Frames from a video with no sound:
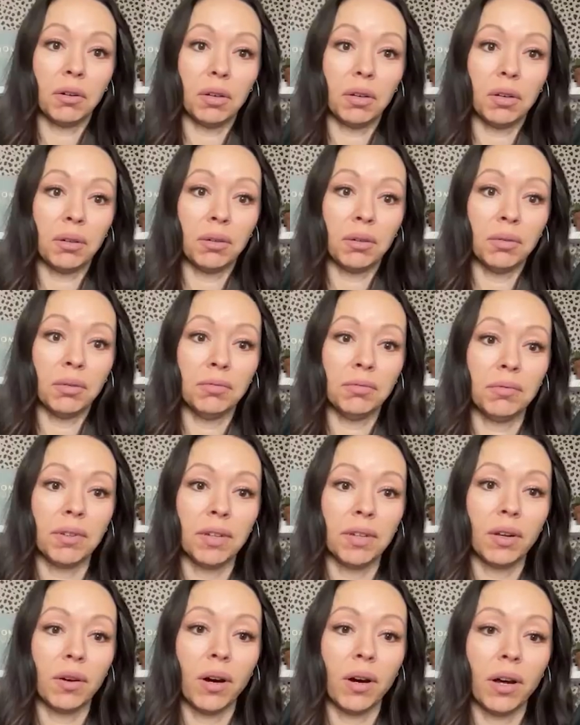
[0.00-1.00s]
you,
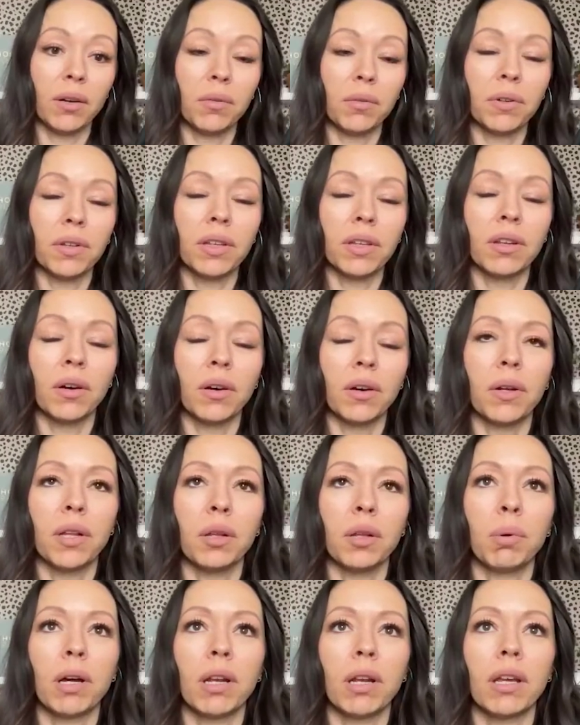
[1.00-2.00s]
I don't really know
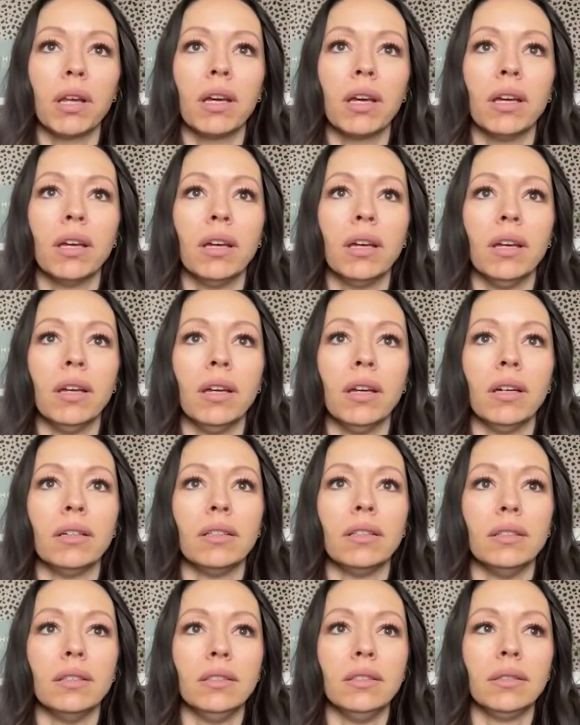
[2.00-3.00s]
anybody.
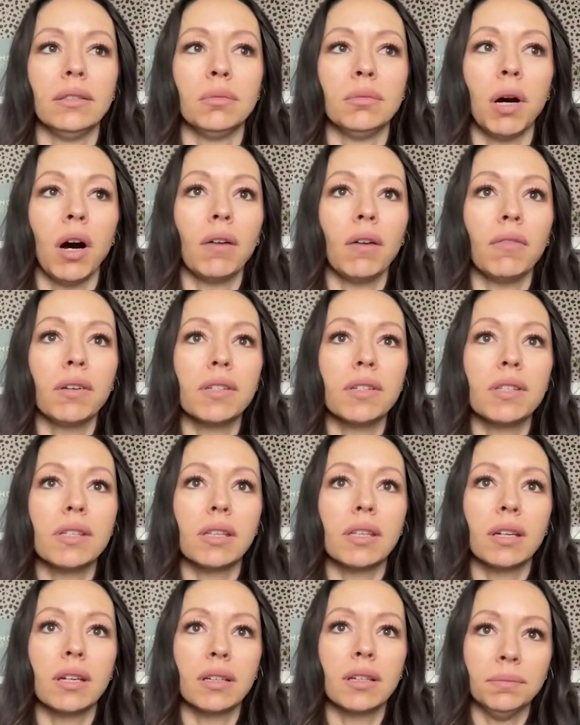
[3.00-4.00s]
But
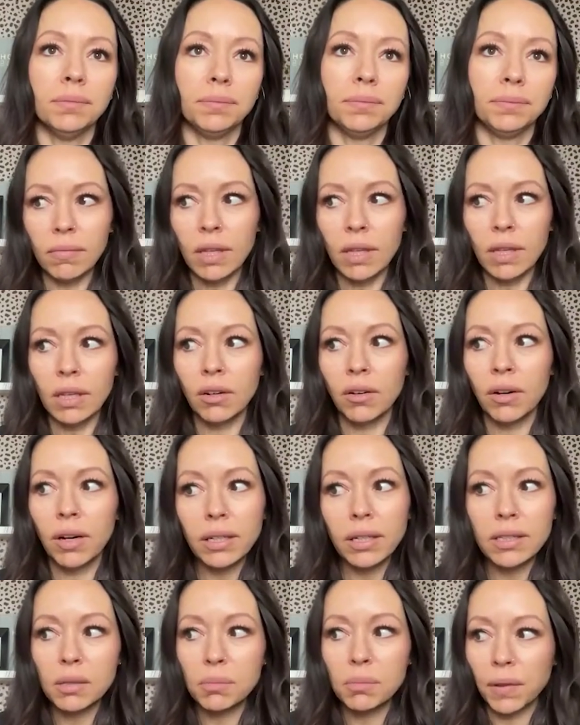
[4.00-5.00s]
obviously,
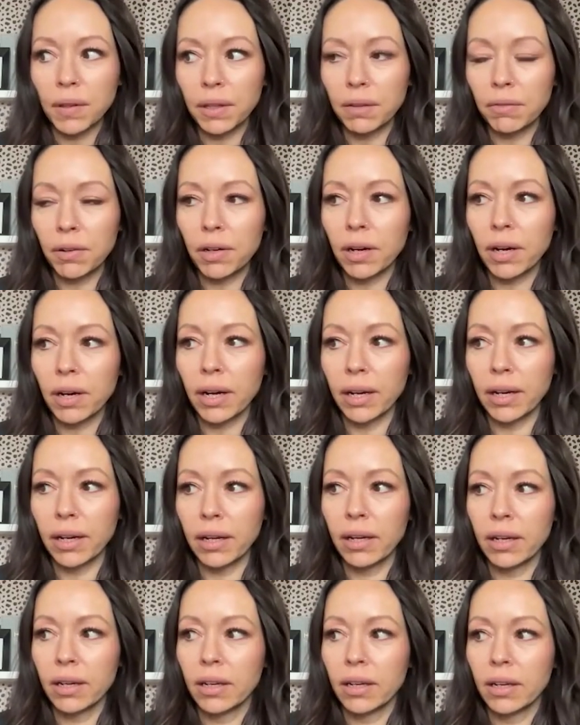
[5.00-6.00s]
as a believer,
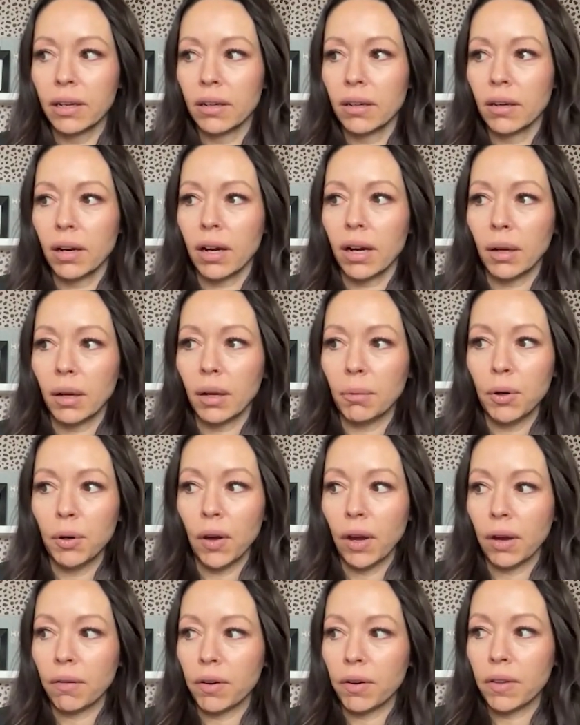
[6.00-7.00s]
I
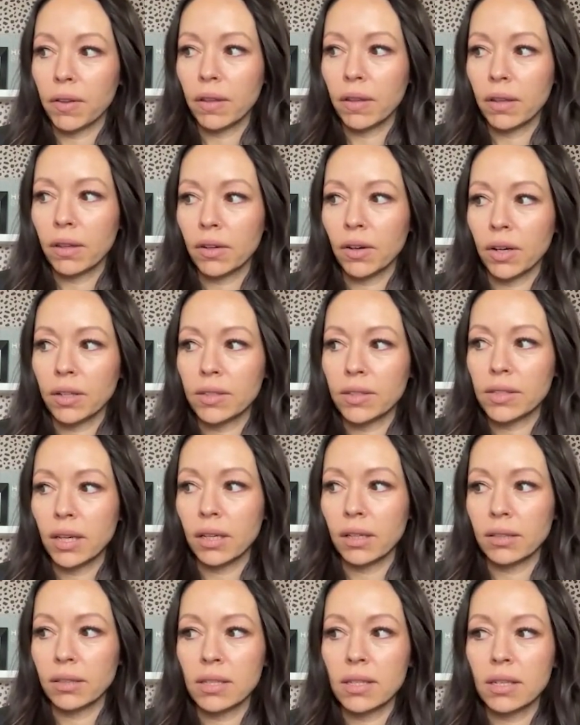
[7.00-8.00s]
put everything in God's
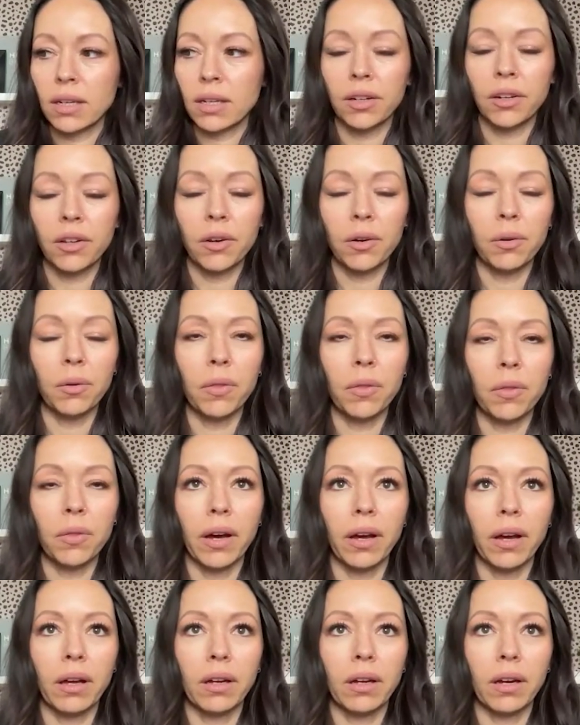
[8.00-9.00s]
hands and I know
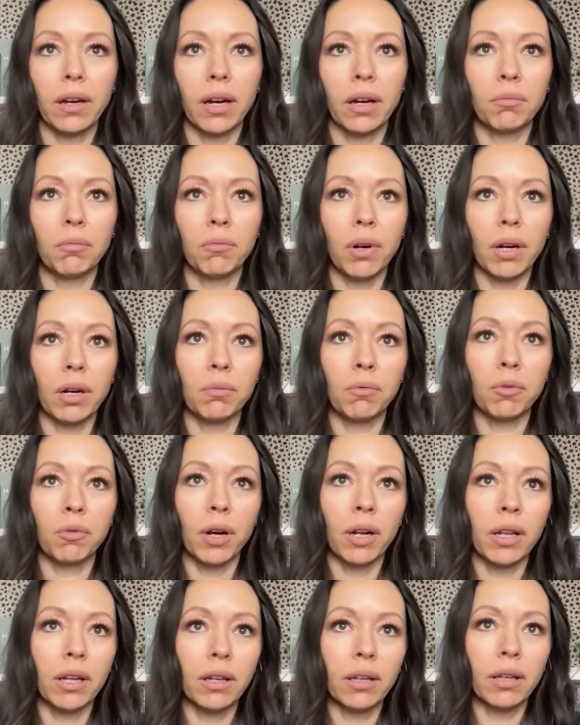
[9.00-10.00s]
that I'm
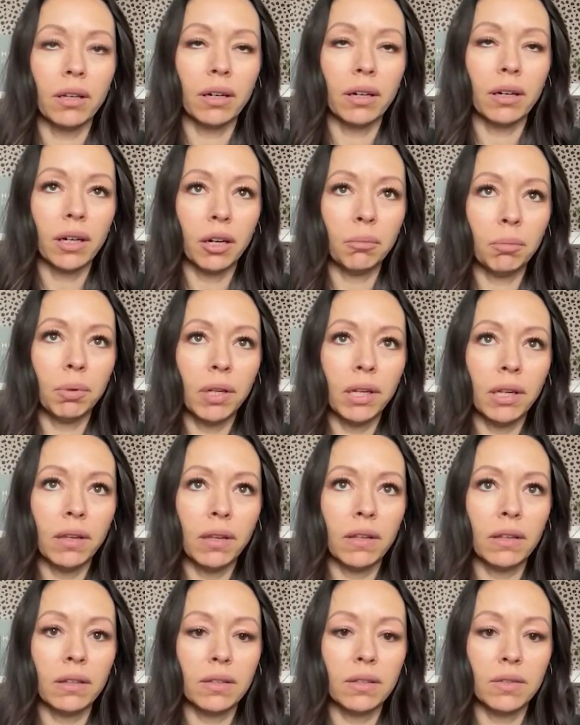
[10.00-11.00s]
running a company
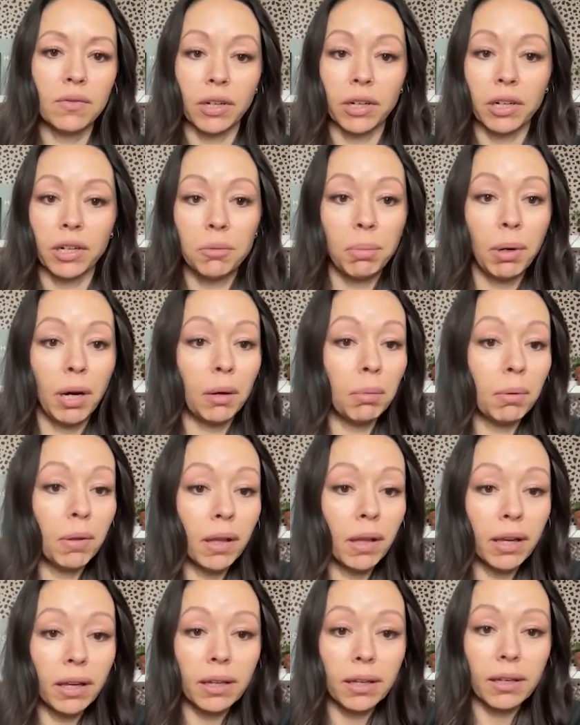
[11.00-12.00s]
that is very
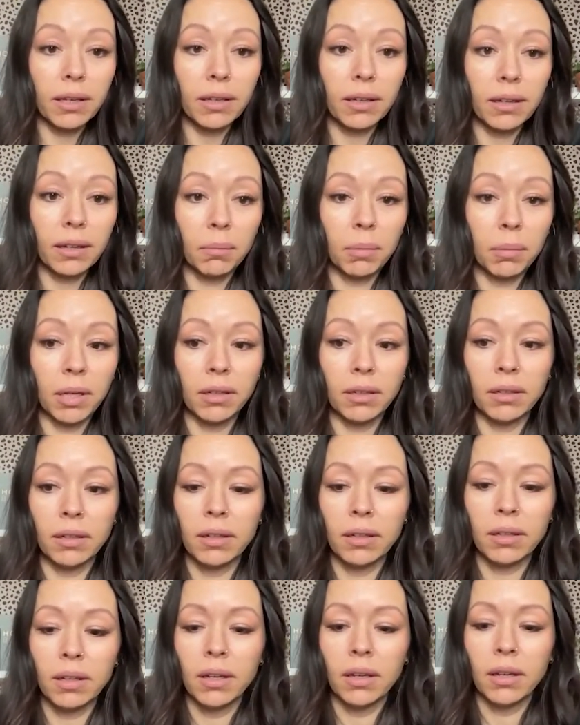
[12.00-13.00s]
public. I
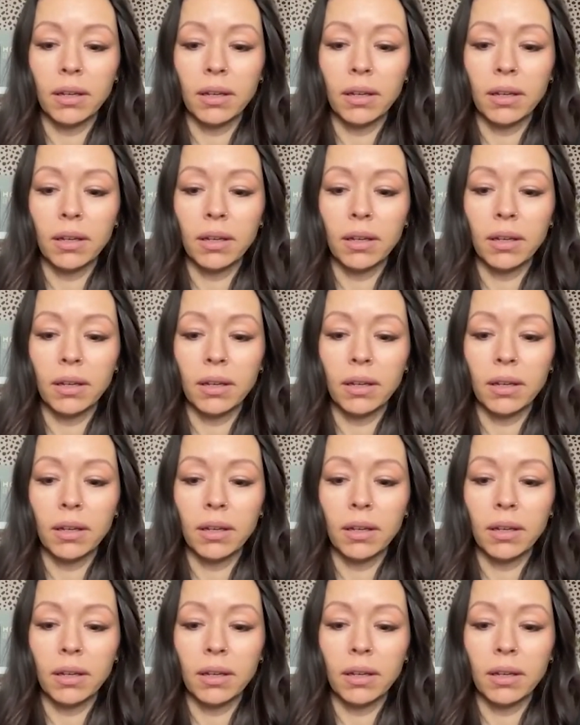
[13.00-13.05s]
mean,